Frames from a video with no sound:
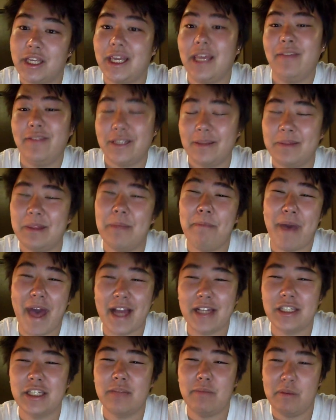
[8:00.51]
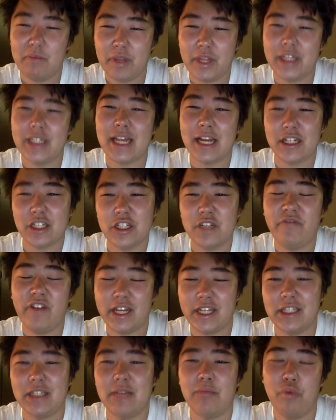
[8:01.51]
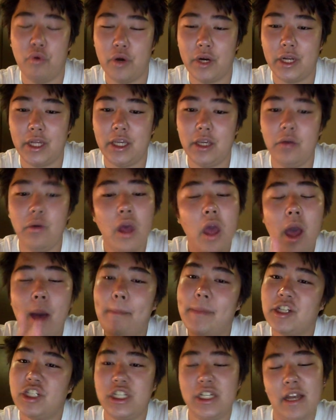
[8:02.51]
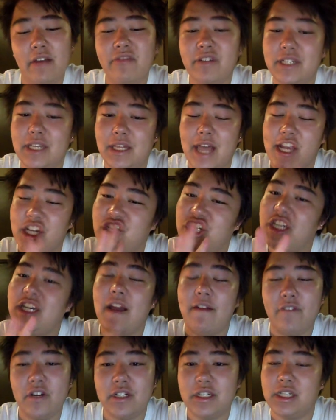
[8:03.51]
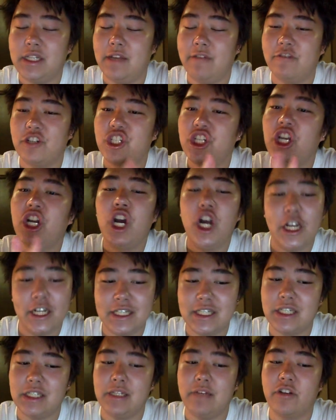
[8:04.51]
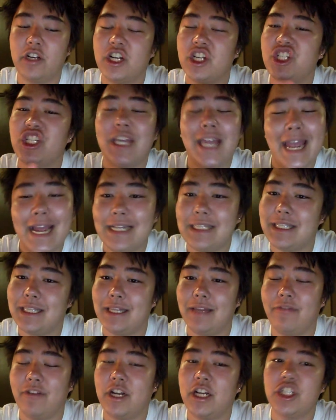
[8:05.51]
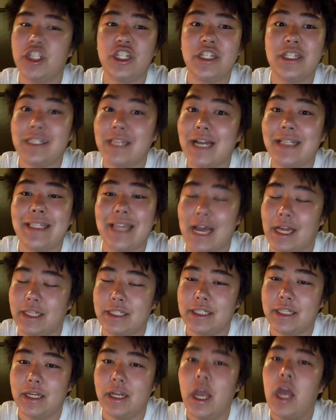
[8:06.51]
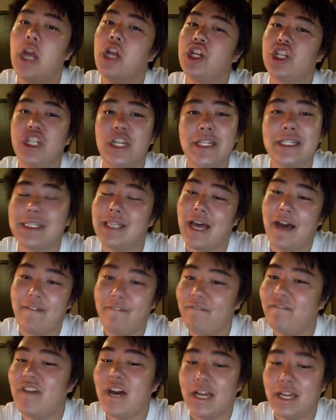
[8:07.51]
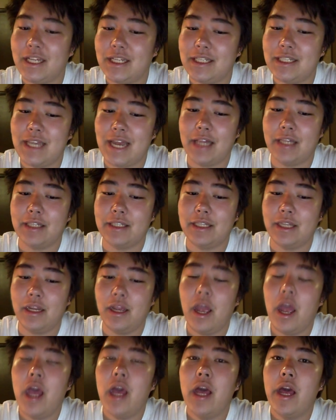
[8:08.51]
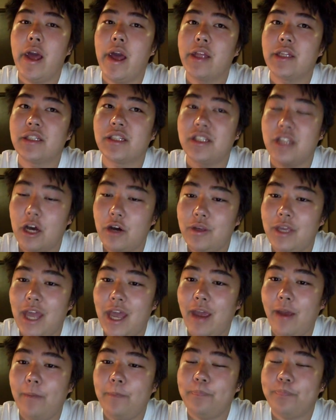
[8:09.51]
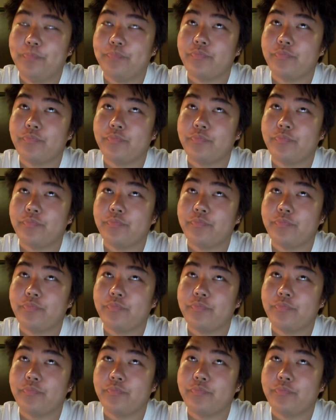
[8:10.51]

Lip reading: give something back to the people that's actually fucking supporting you? But she never did that. She never delivered. She couldn't deliver because she can't deliver because she's not talented. She is not fucking talented. Sohye